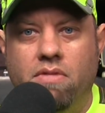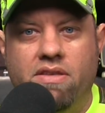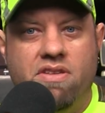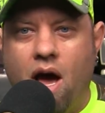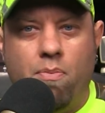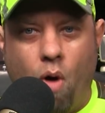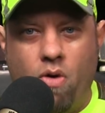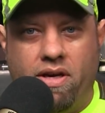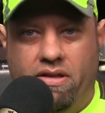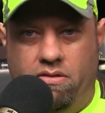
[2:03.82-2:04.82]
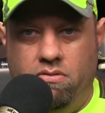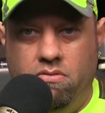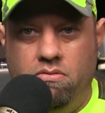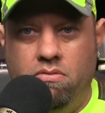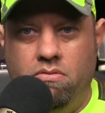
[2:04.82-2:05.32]
it's not broken,
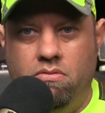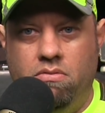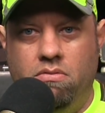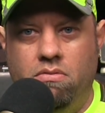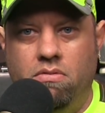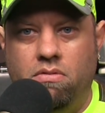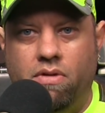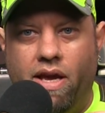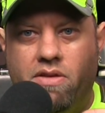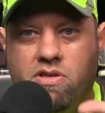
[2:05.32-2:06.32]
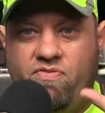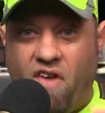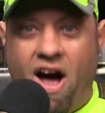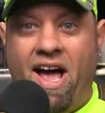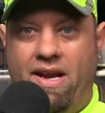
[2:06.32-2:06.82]
it's
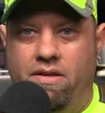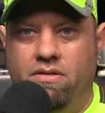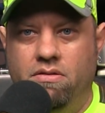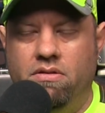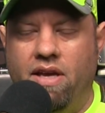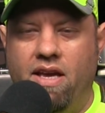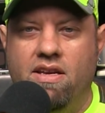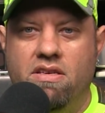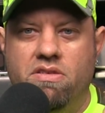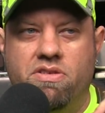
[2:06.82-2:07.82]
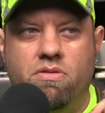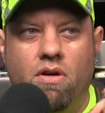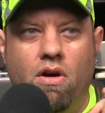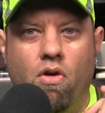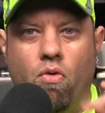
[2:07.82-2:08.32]
fine. It is
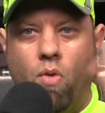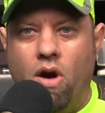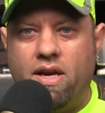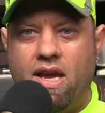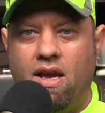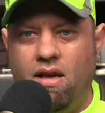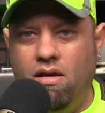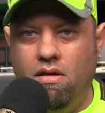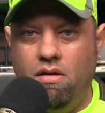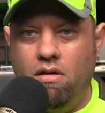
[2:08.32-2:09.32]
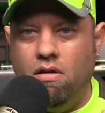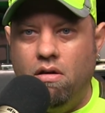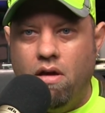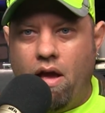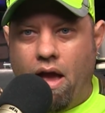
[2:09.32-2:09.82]
working
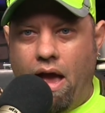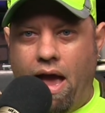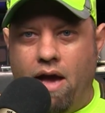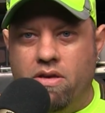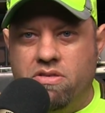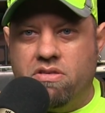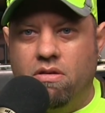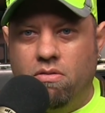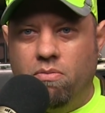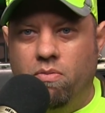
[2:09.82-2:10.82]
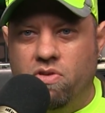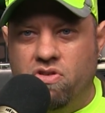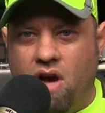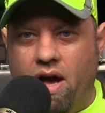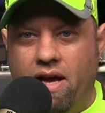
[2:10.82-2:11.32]
as
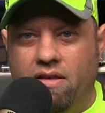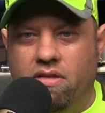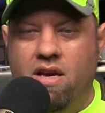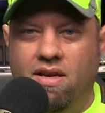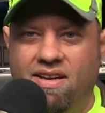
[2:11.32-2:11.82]
designed.